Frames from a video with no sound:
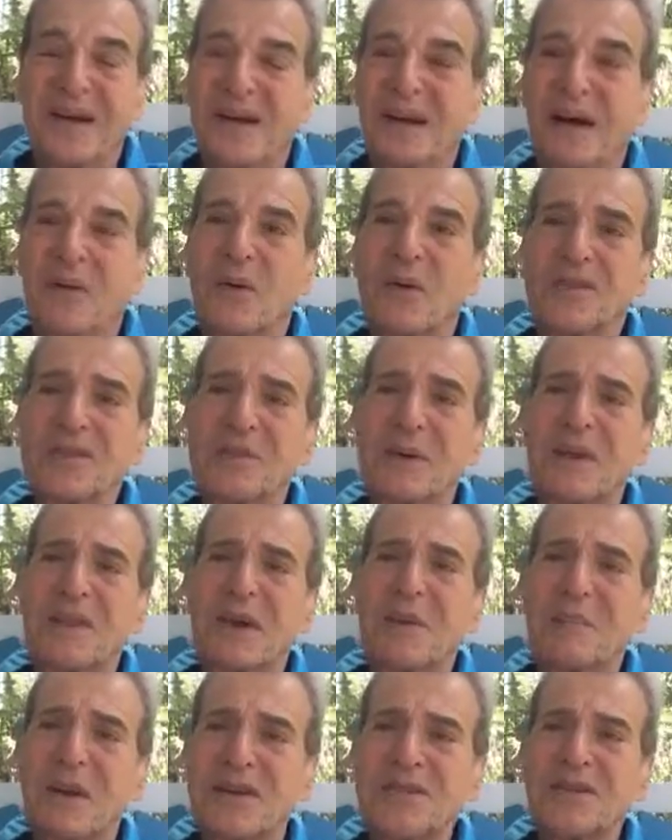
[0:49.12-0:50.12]
Now, what is about
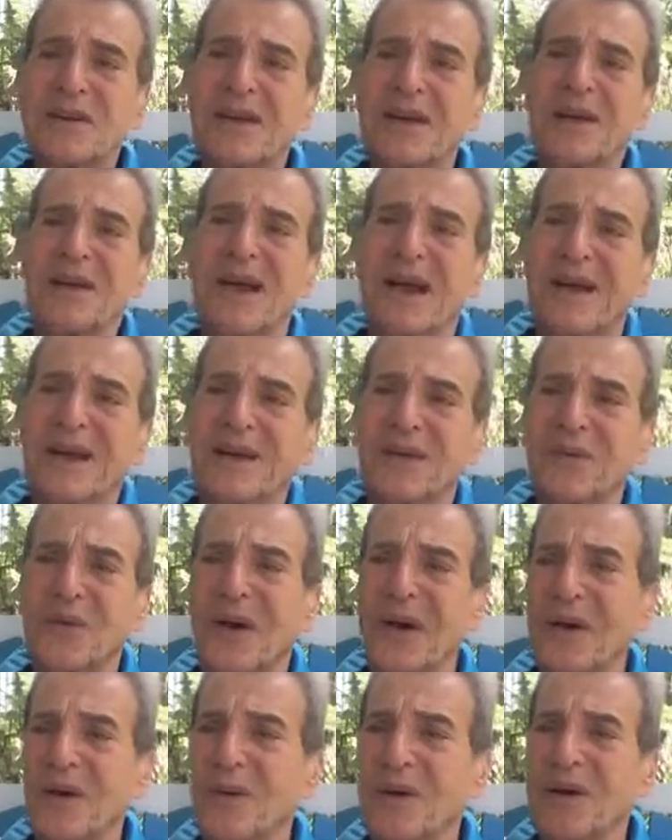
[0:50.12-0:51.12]
that Mexican guy that
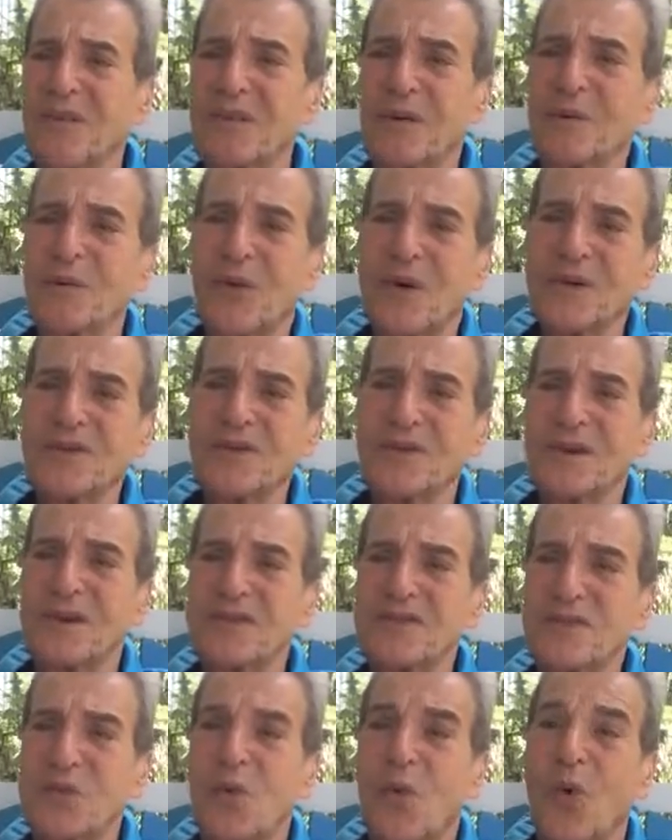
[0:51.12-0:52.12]
ran away from prison?
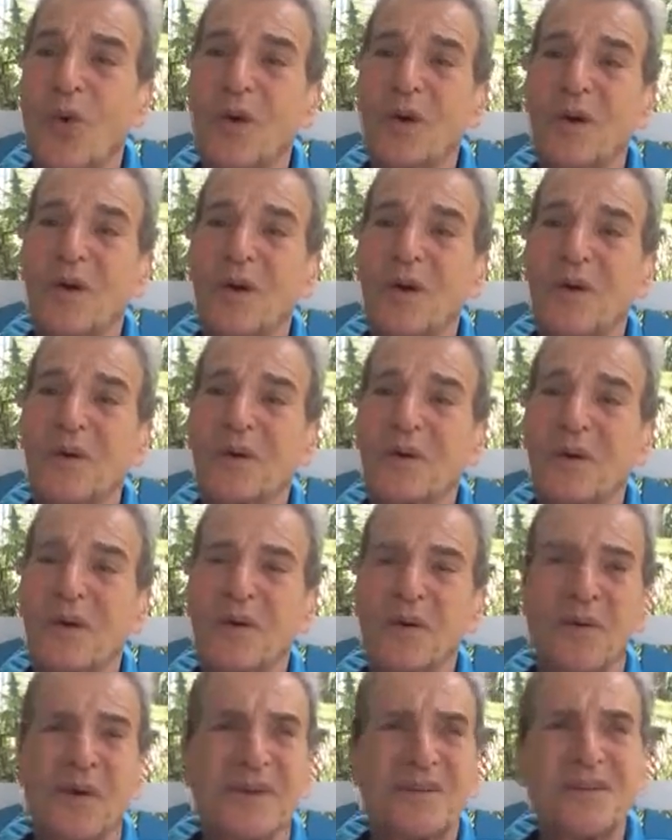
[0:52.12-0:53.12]
He's a warlord,
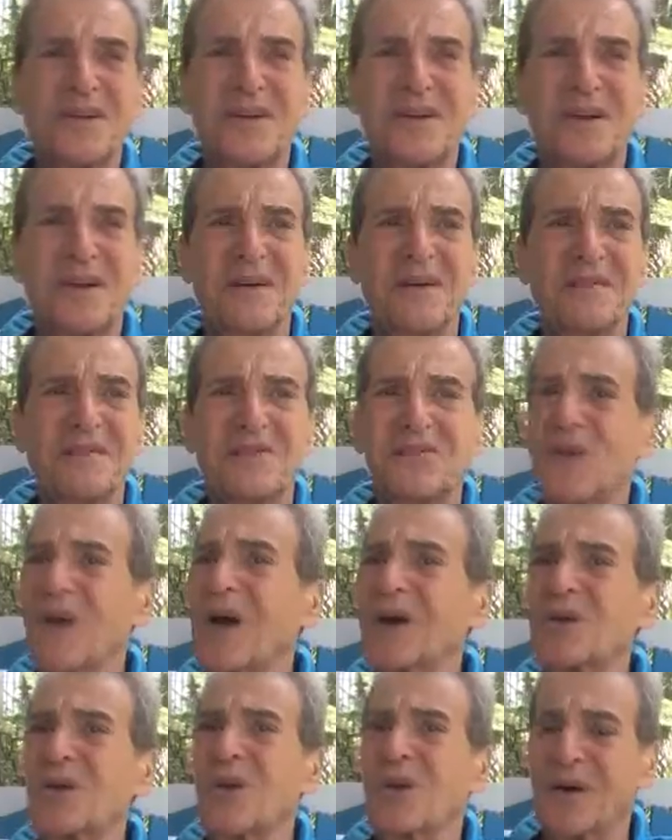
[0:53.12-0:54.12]
or was he a
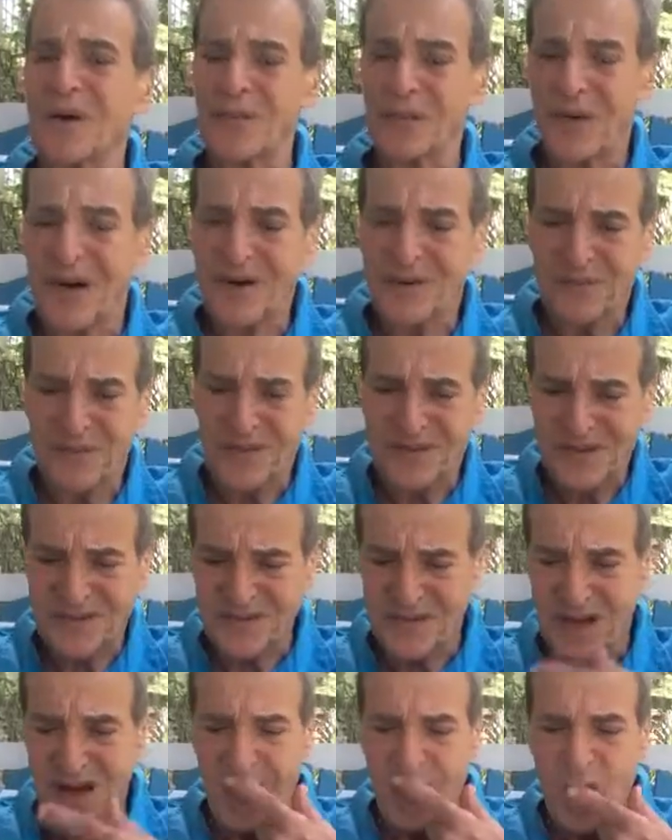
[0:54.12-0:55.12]
drug lord, right? What's
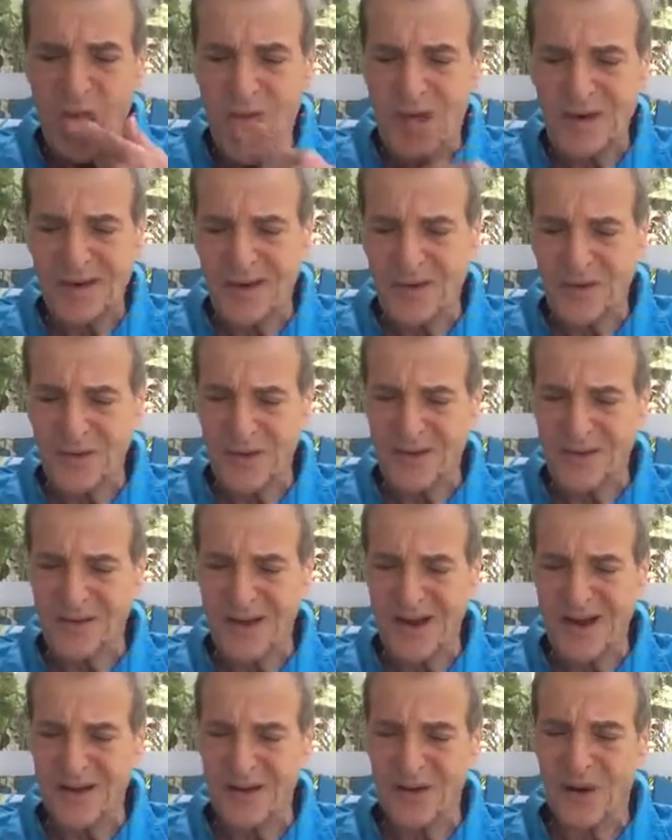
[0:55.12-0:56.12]
his name? I got it written
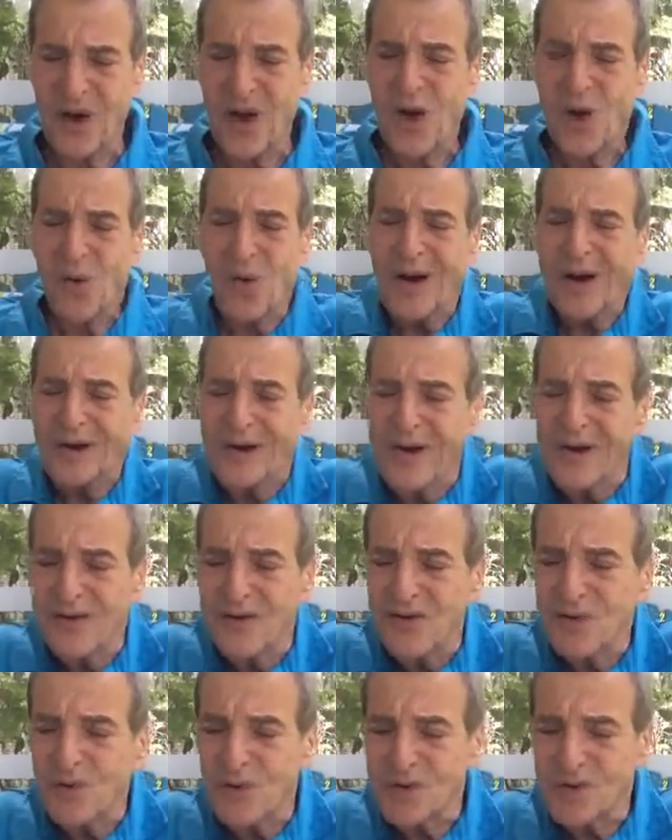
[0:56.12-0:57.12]
down here.
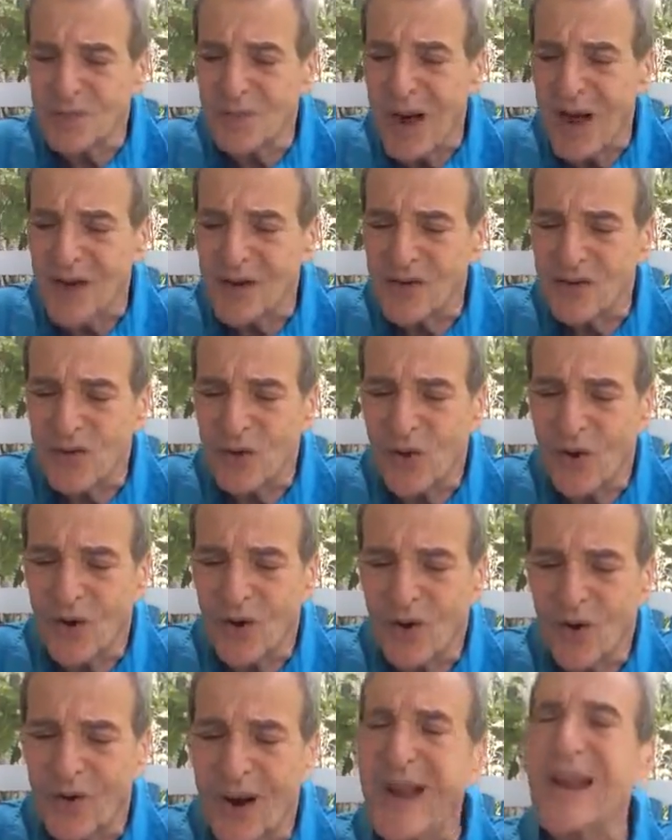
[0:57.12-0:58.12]
Joaquin Guzman
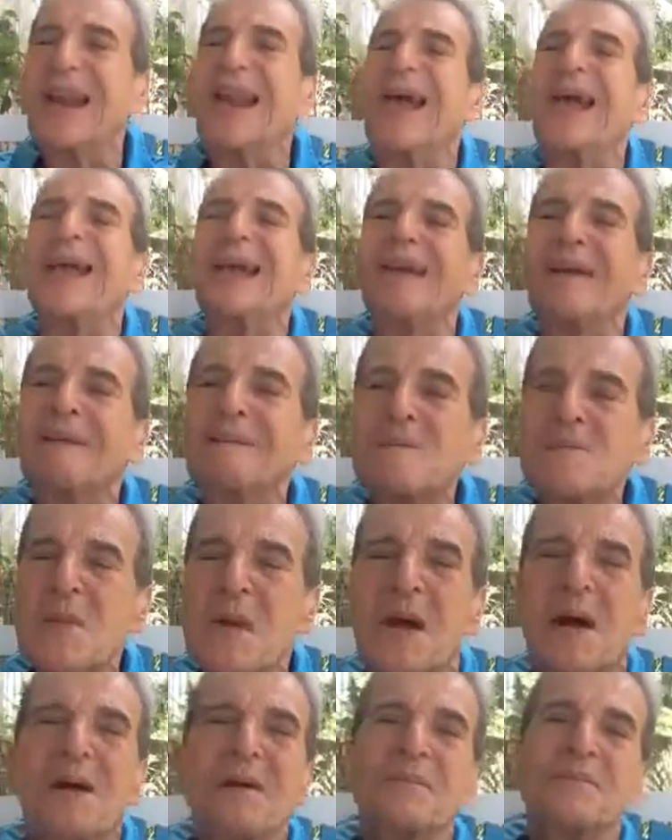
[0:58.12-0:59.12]
Gloreda.
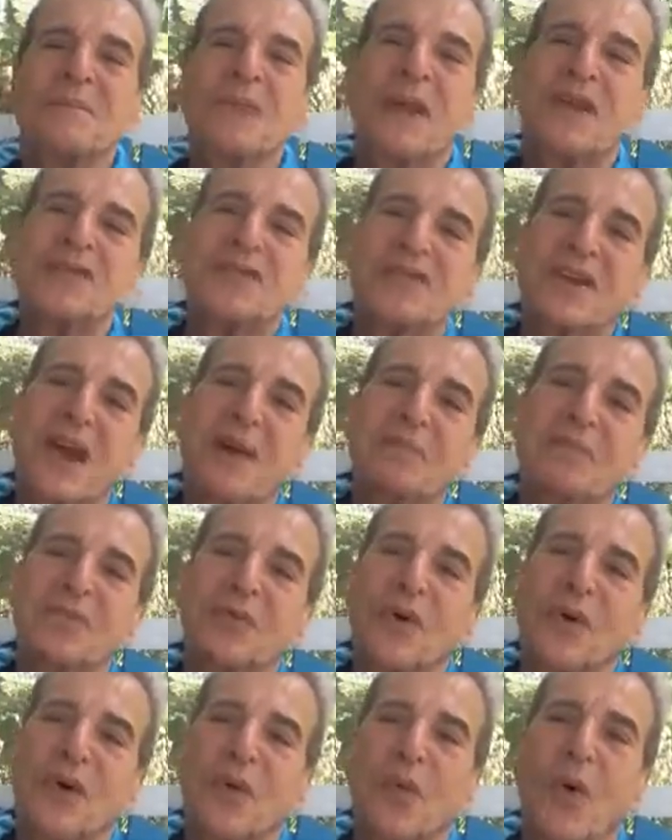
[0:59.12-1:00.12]
He escaped
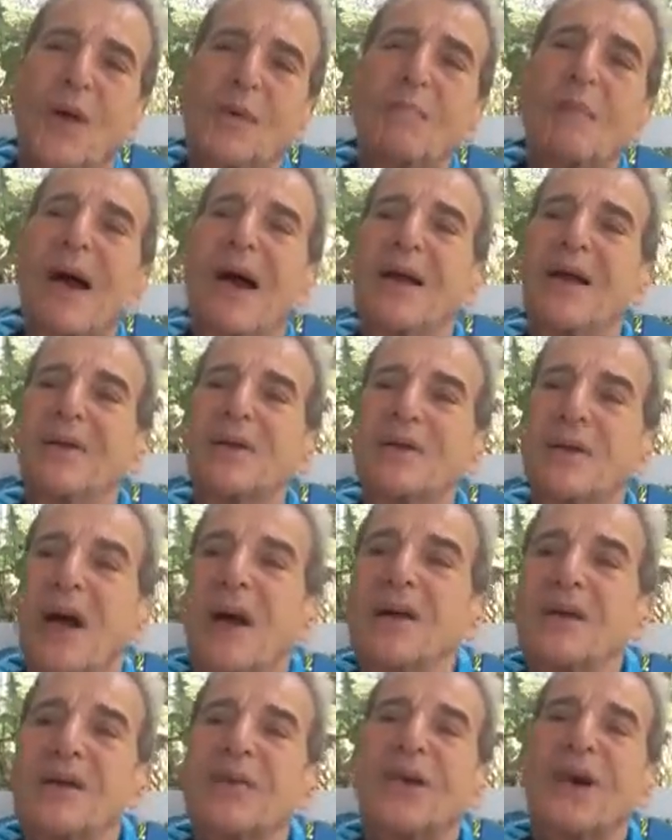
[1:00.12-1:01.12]
through a 1 mile
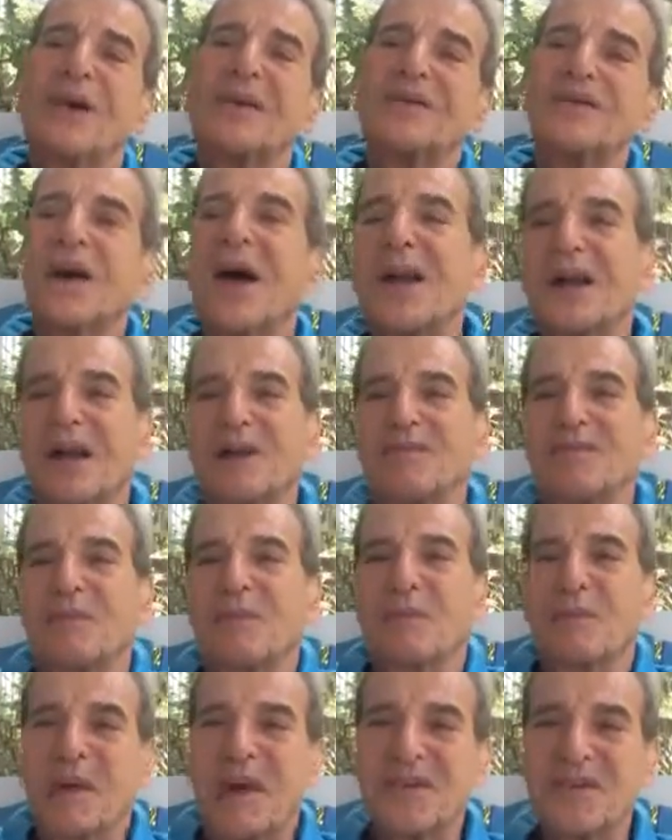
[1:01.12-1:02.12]
underground tunnel
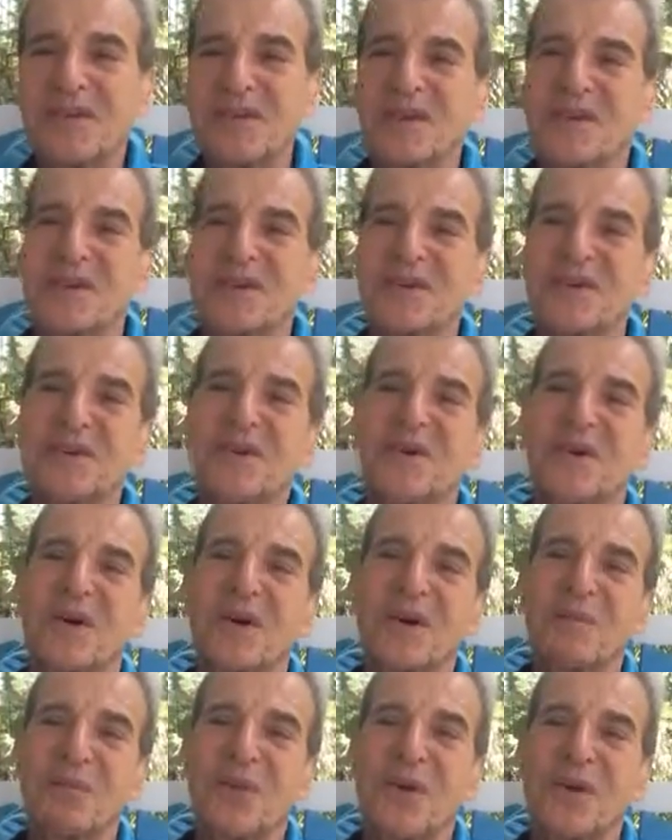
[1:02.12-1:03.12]
from a Mexican
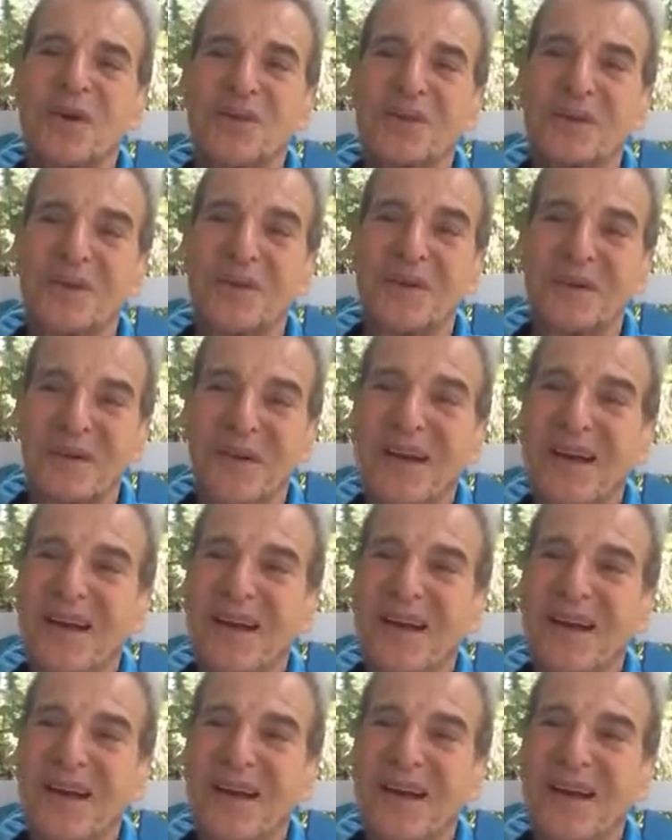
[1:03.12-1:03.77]
security prison.